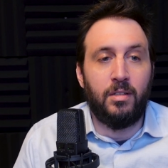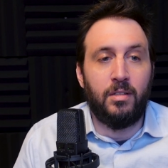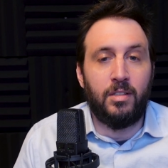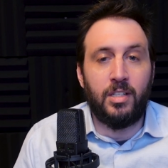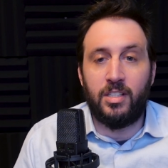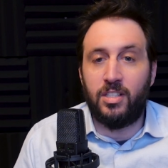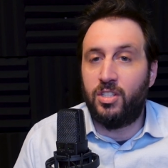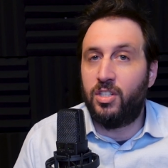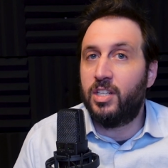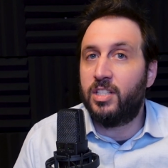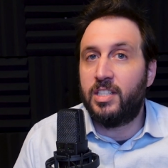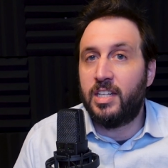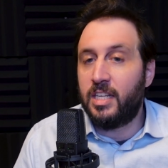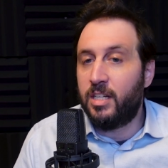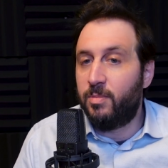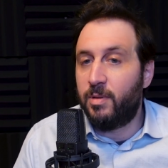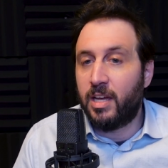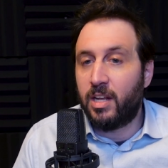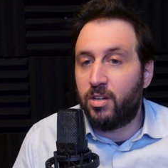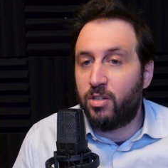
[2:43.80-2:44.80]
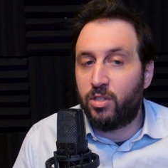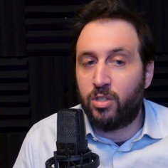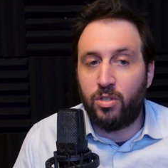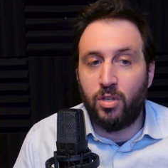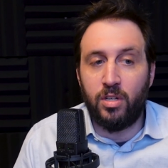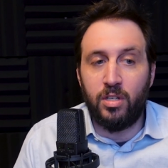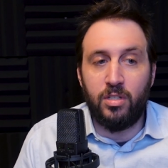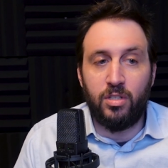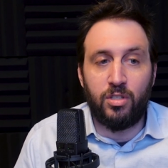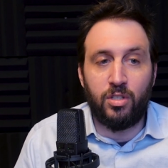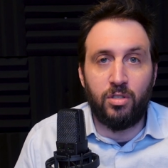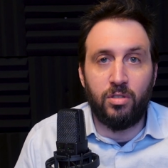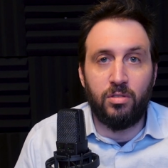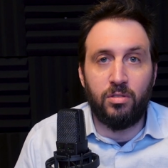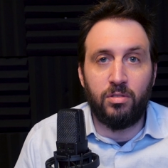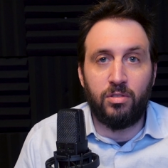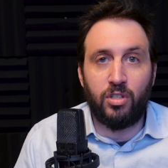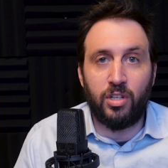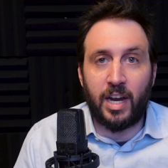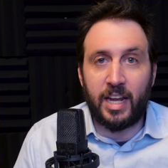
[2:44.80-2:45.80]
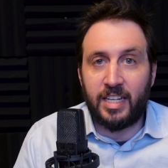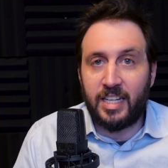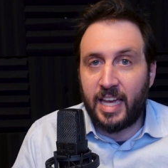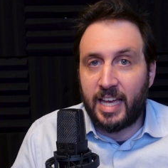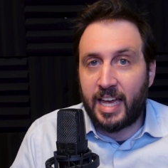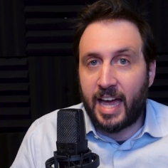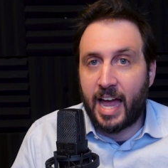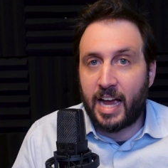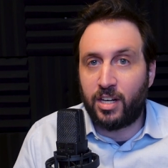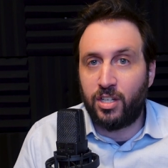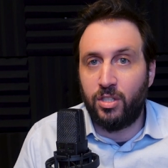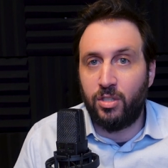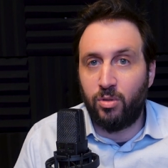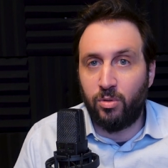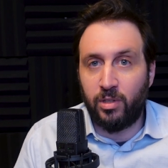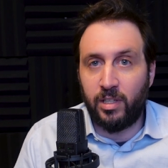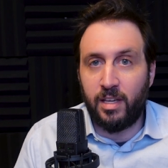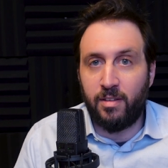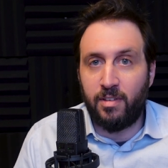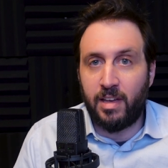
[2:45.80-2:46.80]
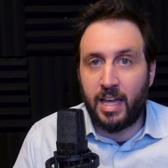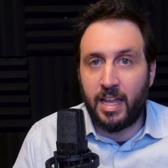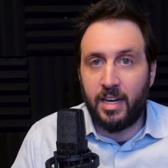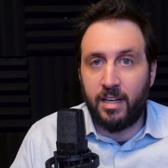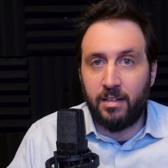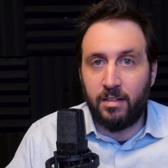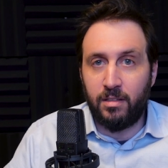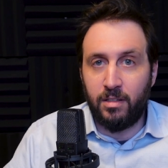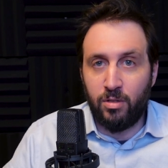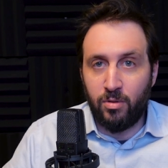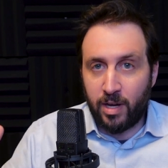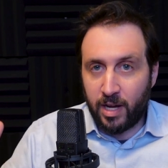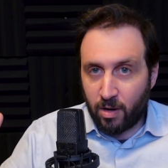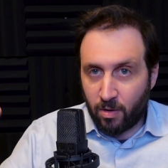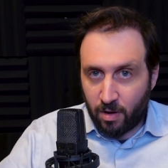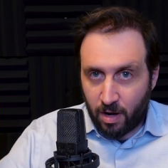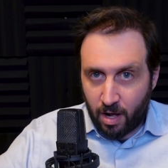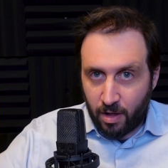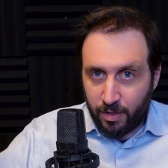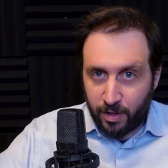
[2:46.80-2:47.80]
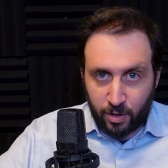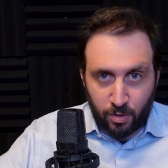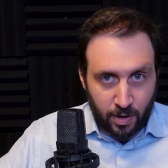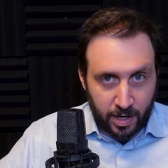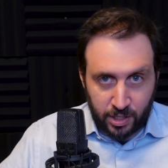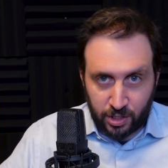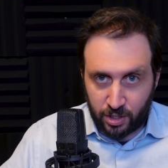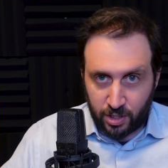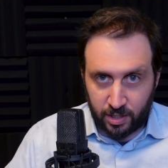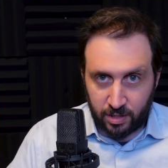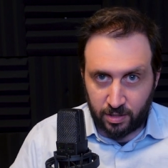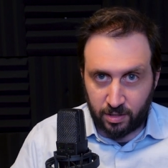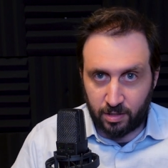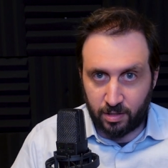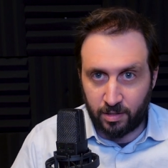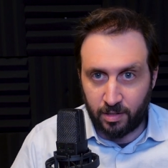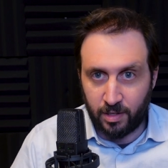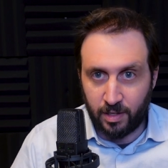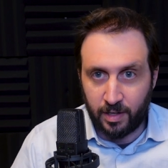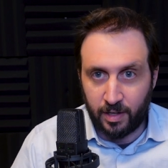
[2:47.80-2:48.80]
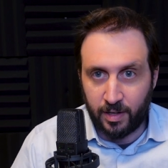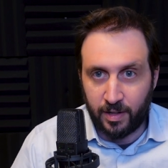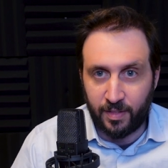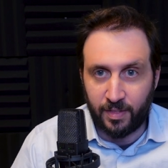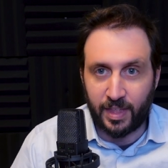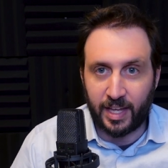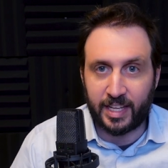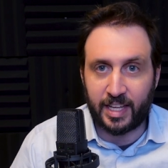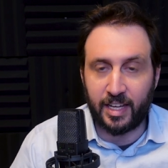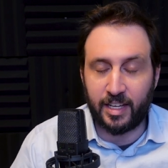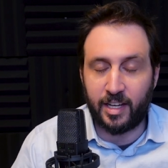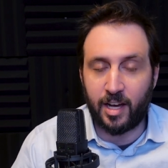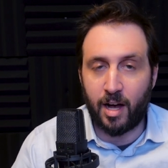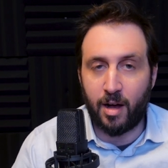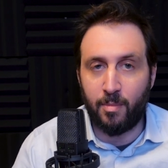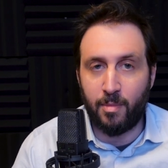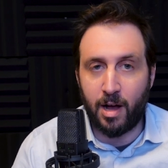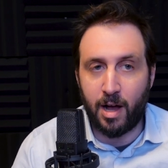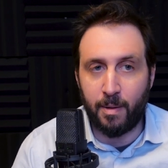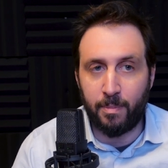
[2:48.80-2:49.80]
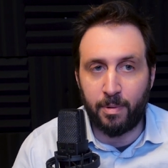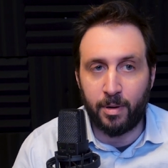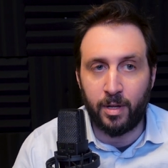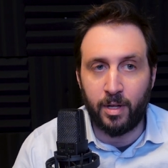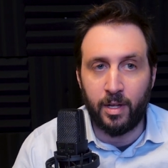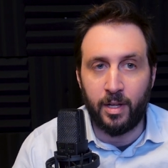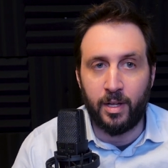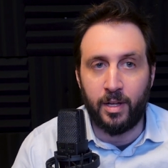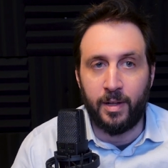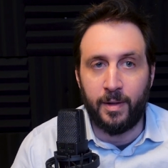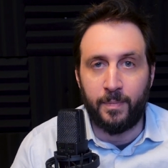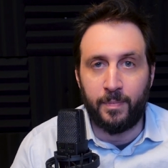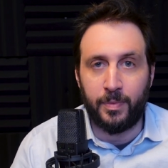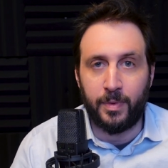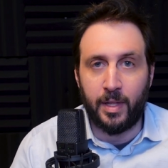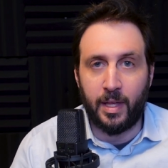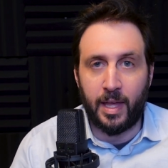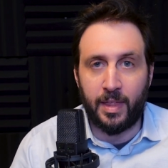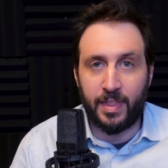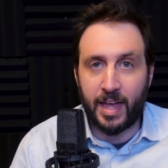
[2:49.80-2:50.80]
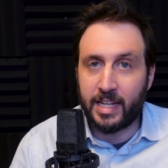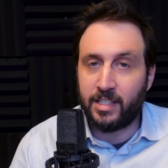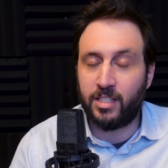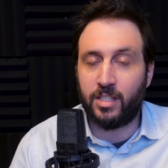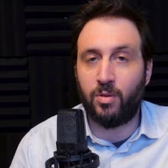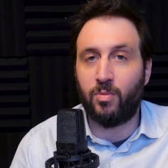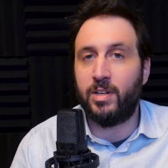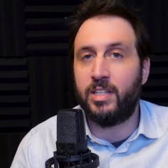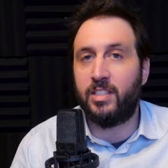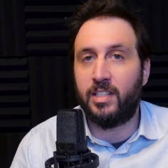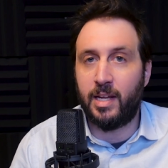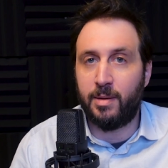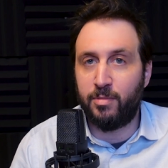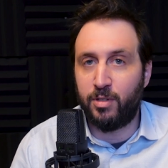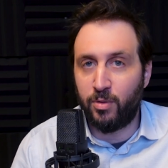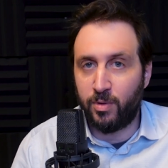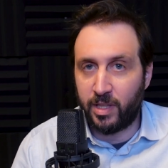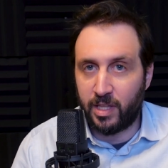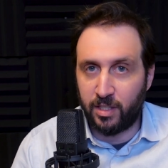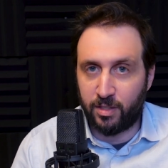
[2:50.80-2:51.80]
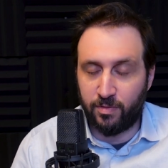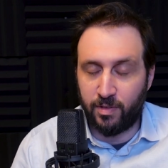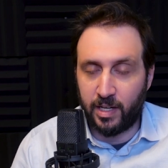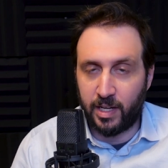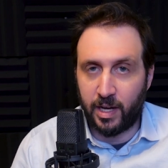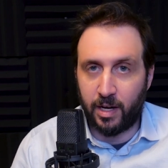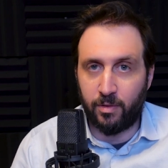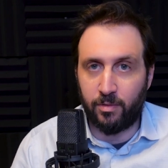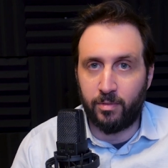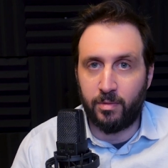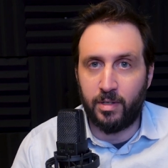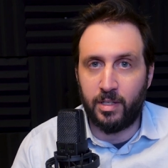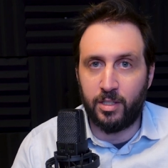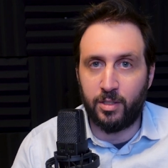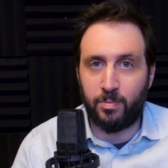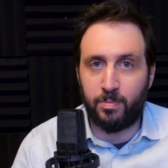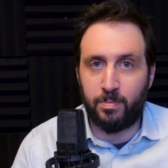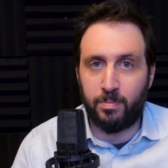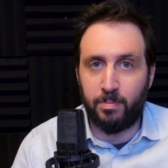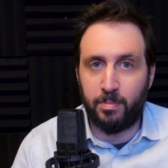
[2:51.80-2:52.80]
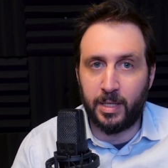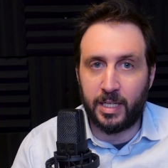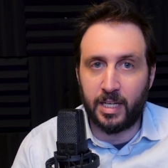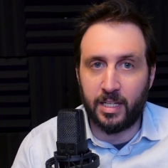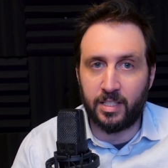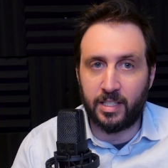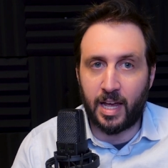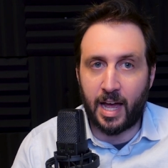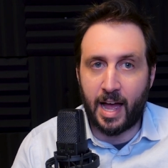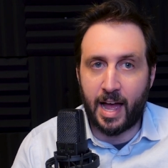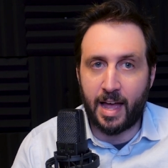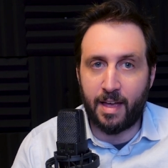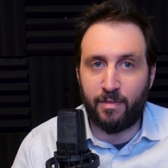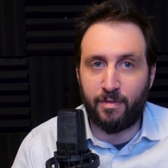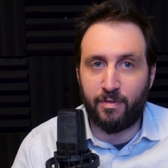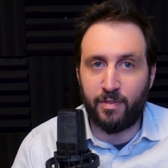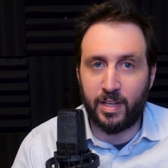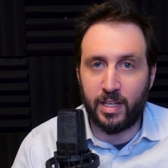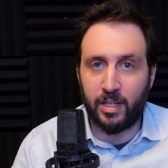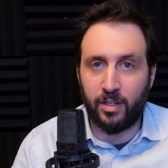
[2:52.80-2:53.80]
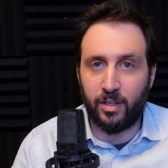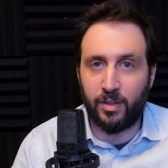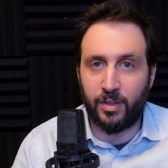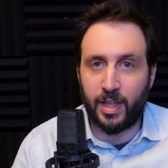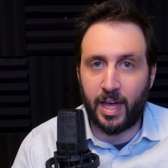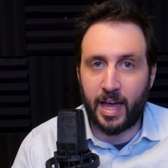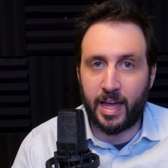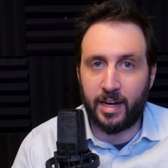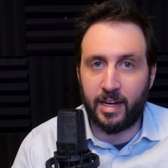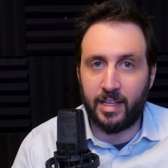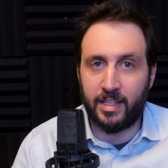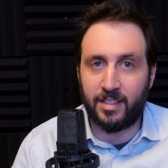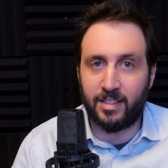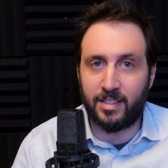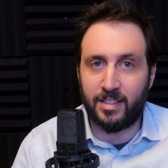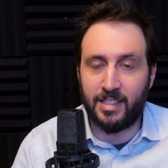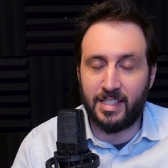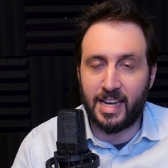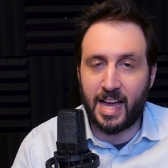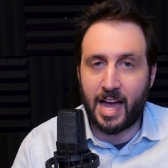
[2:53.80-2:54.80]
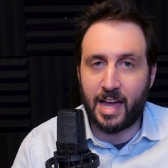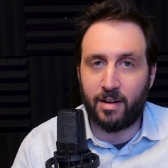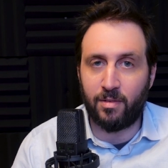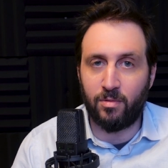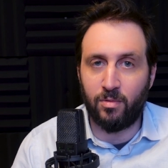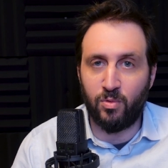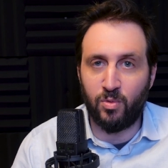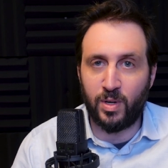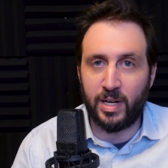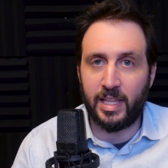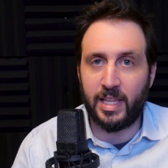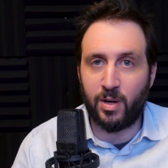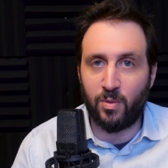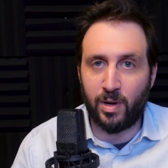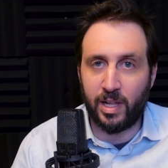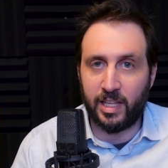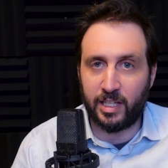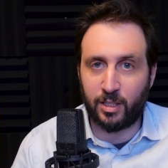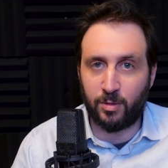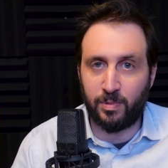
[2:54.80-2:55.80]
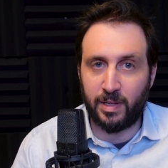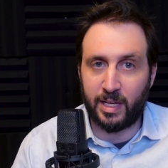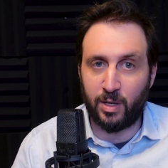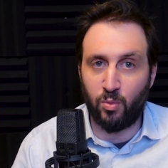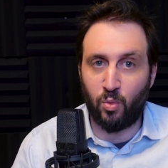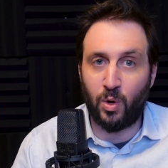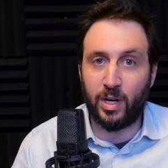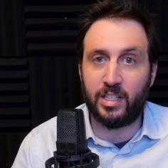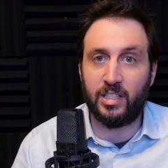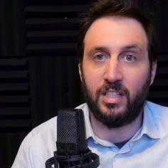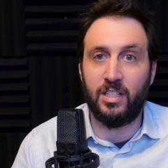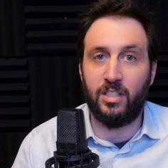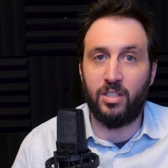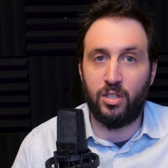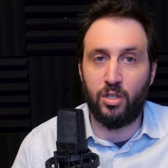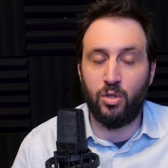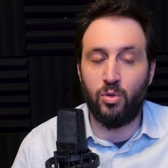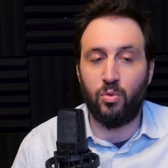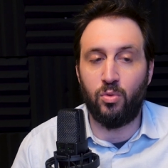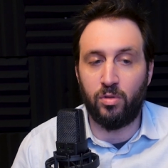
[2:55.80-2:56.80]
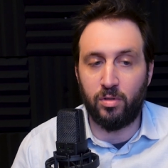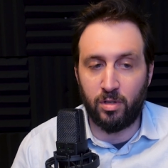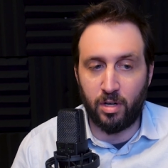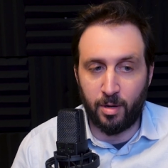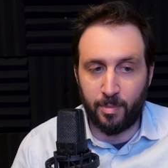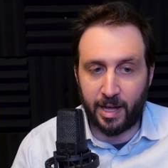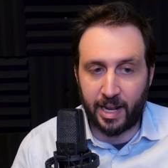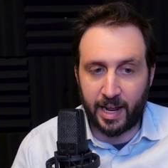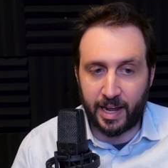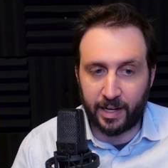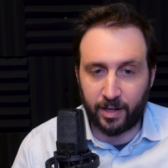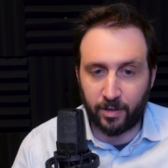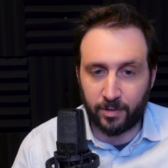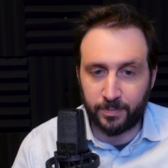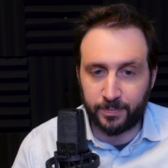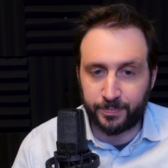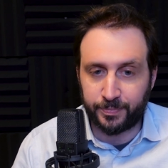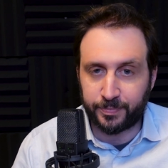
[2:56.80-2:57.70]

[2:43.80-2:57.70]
Does it just need to be understood? should I take action to alleviate it? You hear all the questions that can come up. And that's the reason I'm doing this video is because I feel that it's not really well explained what to do about anger.